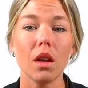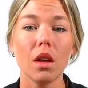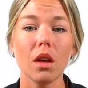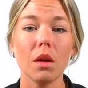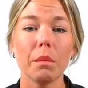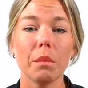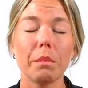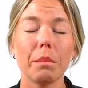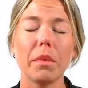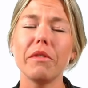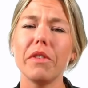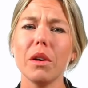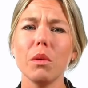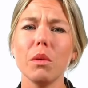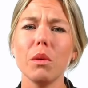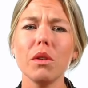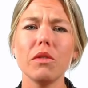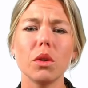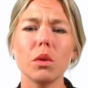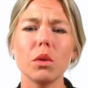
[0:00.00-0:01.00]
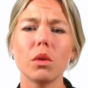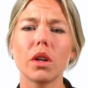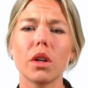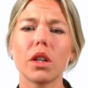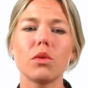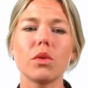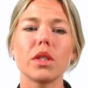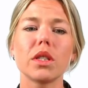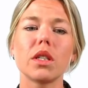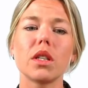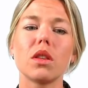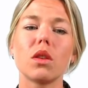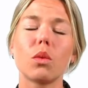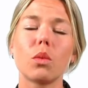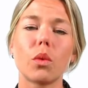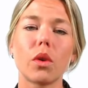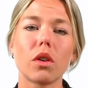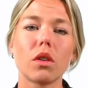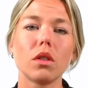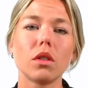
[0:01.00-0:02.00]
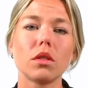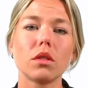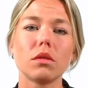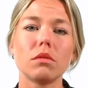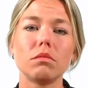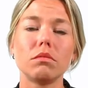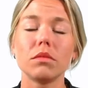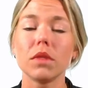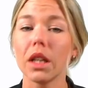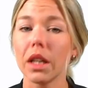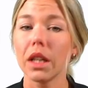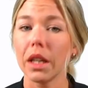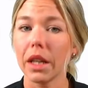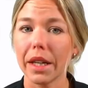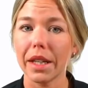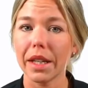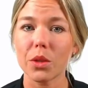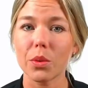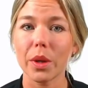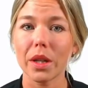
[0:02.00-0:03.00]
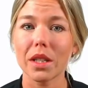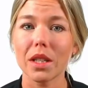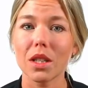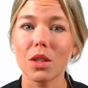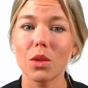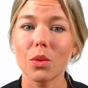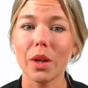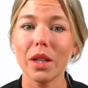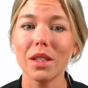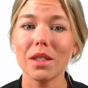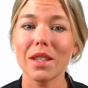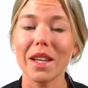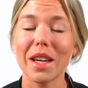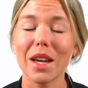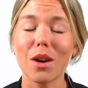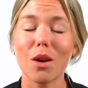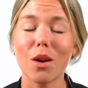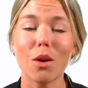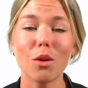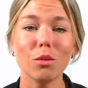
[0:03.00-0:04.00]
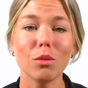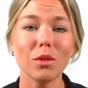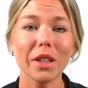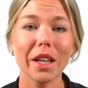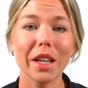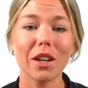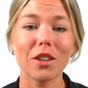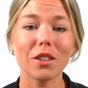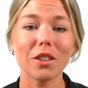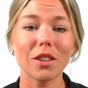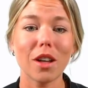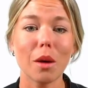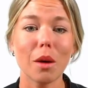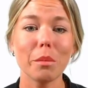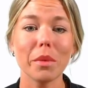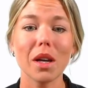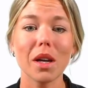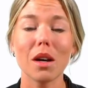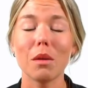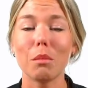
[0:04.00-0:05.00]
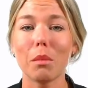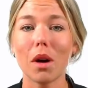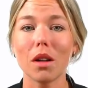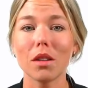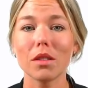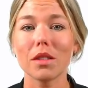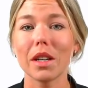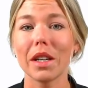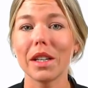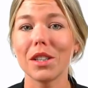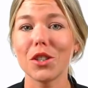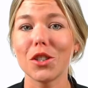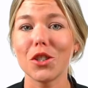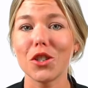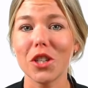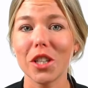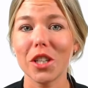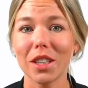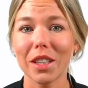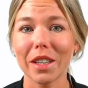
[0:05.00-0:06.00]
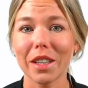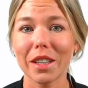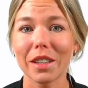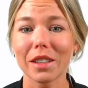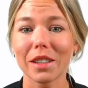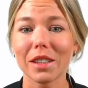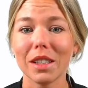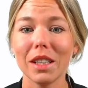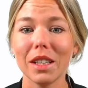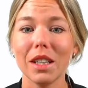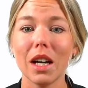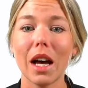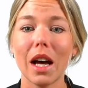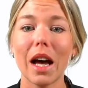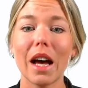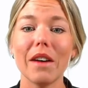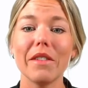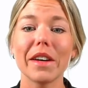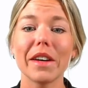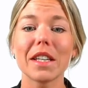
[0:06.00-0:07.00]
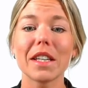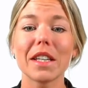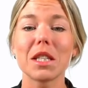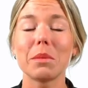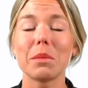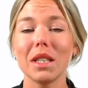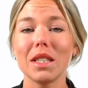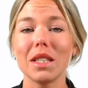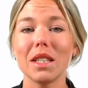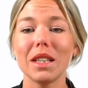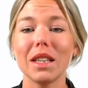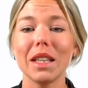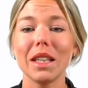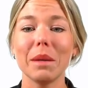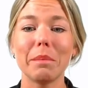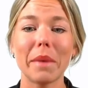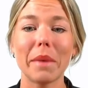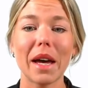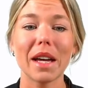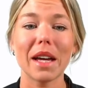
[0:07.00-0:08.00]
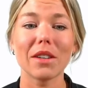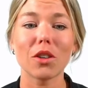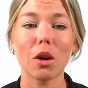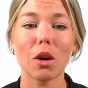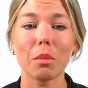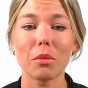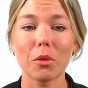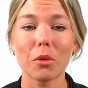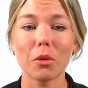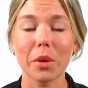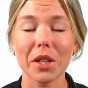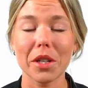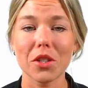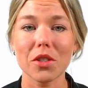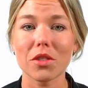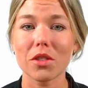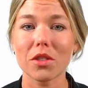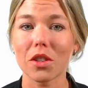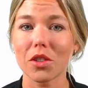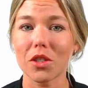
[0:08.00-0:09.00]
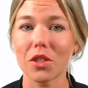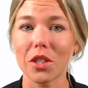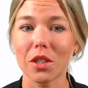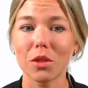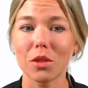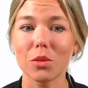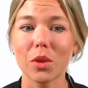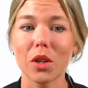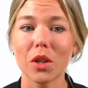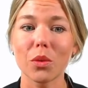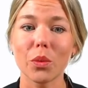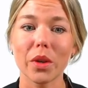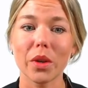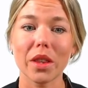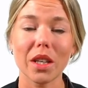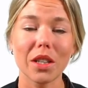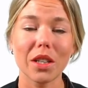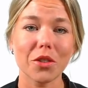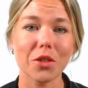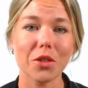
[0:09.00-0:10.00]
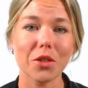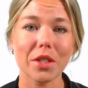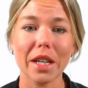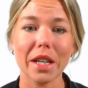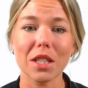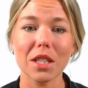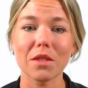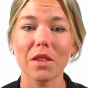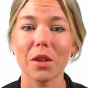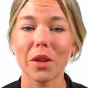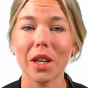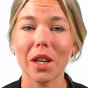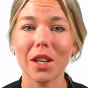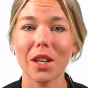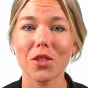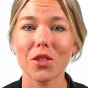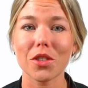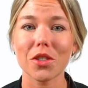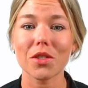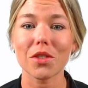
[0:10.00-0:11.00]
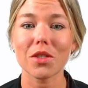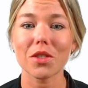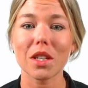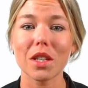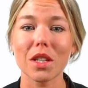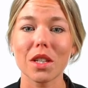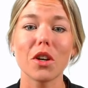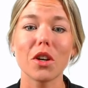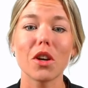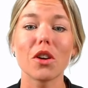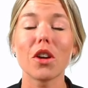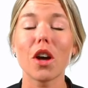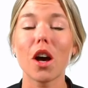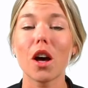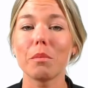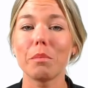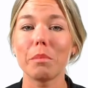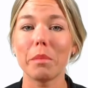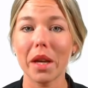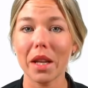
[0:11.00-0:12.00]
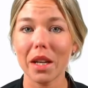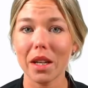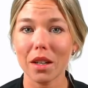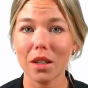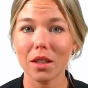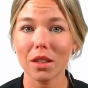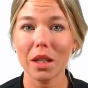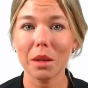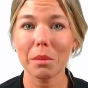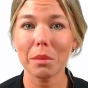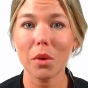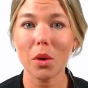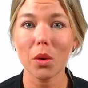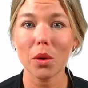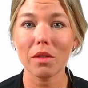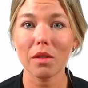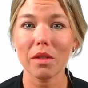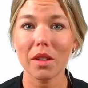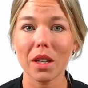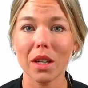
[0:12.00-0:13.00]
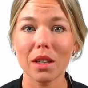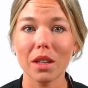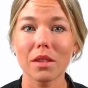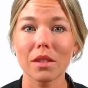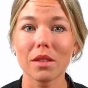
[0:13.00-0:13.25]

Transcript: But very few countries in the world, in 2020, only Colombia, Malta, and Chile have explicitly banned operations on children with intersex variations if they are not medically motivated.